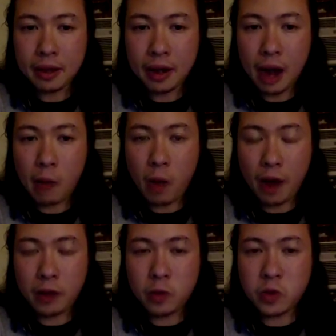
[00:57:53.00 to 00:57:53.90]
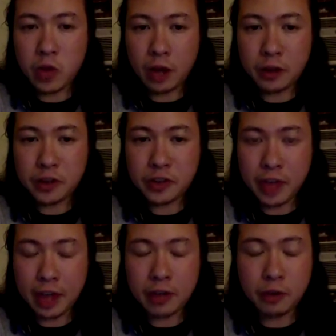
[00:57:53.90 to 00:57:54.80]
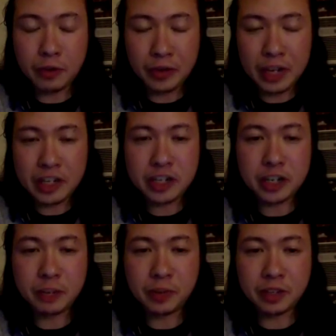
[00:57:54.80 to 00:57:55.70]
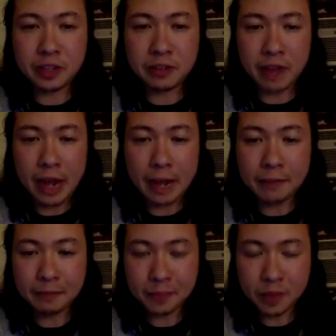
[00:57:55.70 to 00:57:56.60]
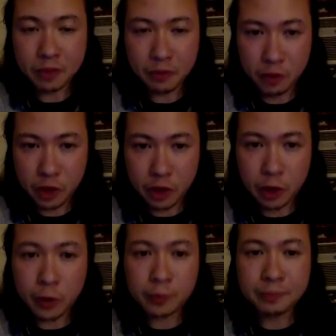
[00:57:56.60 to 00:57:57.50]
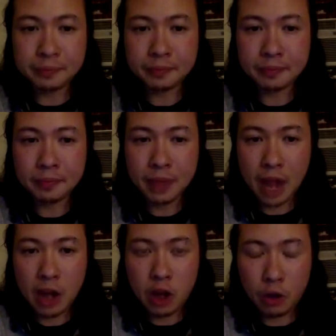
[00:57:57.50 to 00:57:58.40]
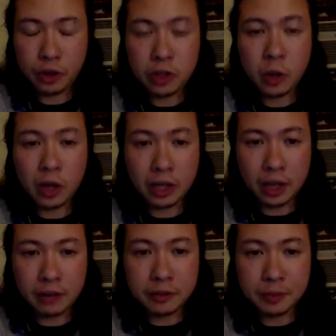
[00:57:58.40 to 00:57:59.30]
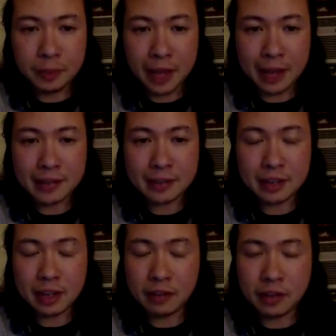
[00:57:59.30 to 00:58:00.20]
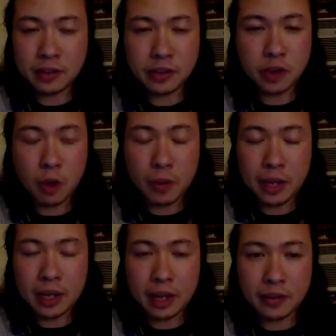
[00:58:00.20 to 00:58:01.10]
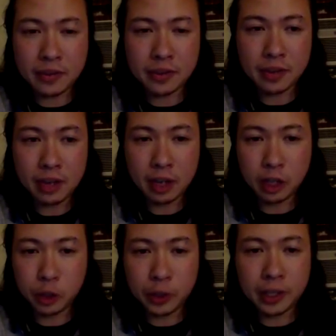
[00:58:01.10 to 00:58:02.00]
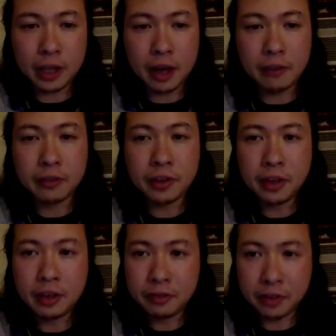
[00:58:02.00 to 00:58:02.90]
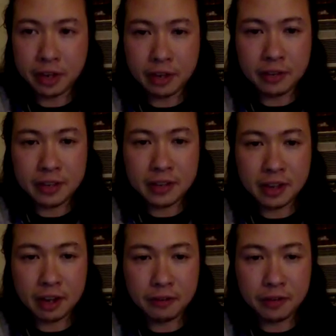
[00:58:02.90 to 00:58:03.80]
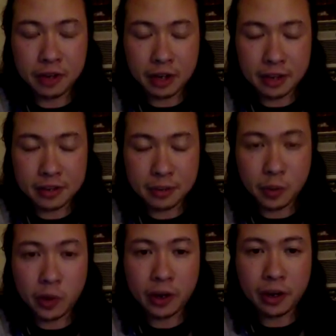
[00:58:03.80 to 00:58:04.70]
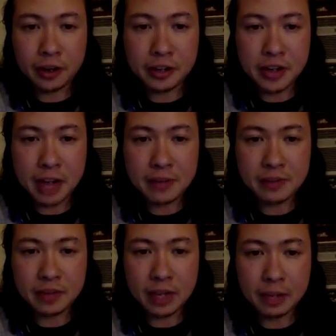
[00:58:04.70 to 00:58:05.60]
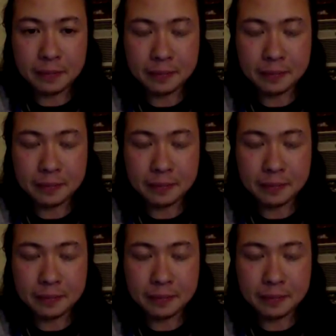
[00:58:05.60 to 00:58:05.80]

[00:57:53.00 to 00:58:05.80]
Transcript: I want you to understand your relationship with the divine for your own. And know that you are loved, blessed, given so many gifts, including love, forgiveness, and comfort and support in all your times of need.